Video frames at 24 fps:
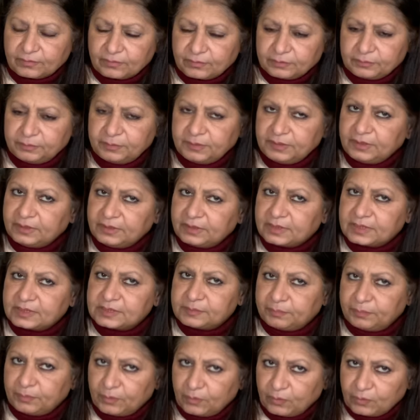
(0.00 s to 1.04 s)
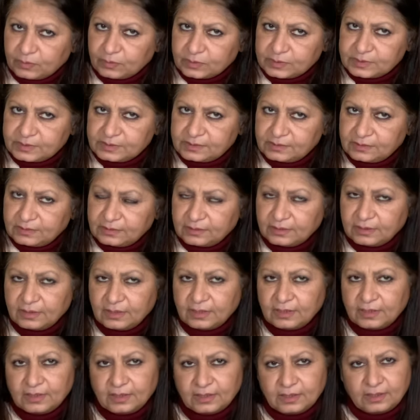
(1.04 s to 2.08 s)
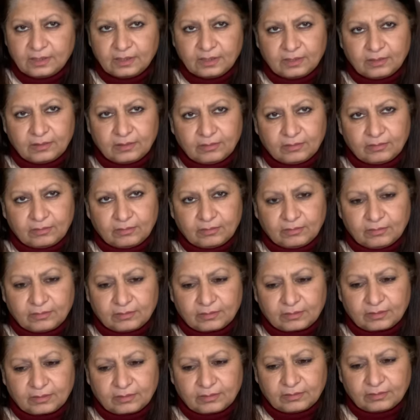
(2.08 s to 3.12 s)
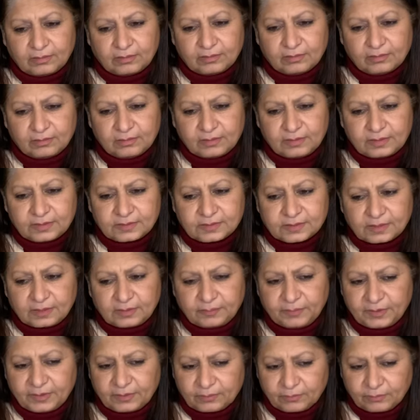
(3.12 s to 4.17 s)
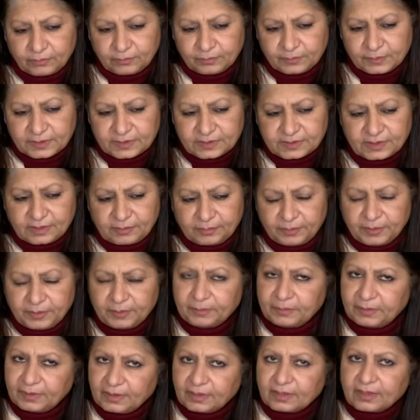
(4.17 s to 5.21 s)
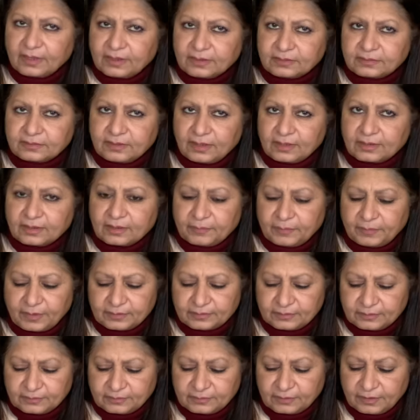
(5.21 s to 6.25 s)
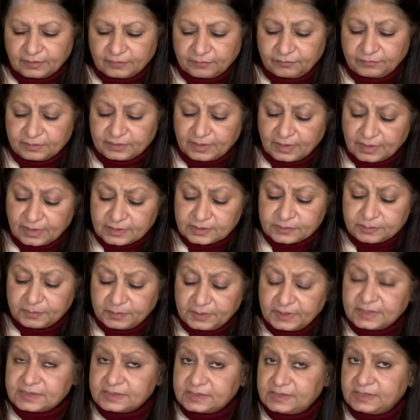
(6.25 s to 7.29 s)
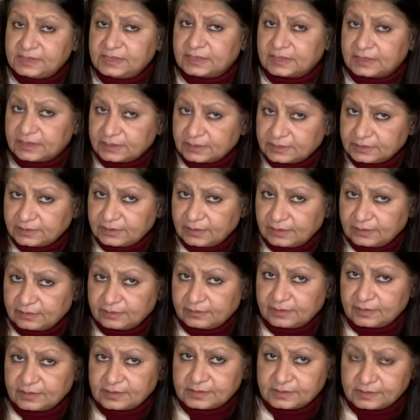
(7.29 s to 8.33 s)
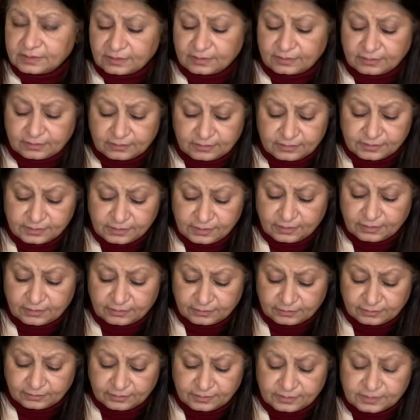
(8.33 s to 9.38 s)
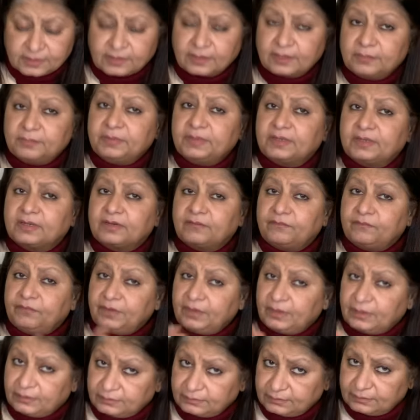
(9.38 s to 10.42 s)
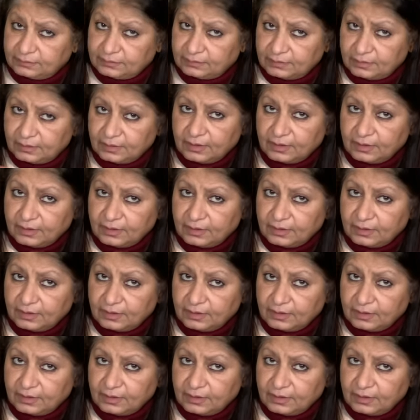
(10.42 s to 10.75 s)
could be exposed or it's going to be rumors and people are going to talk about it if it has been a secret and that secret secret is going to be revealed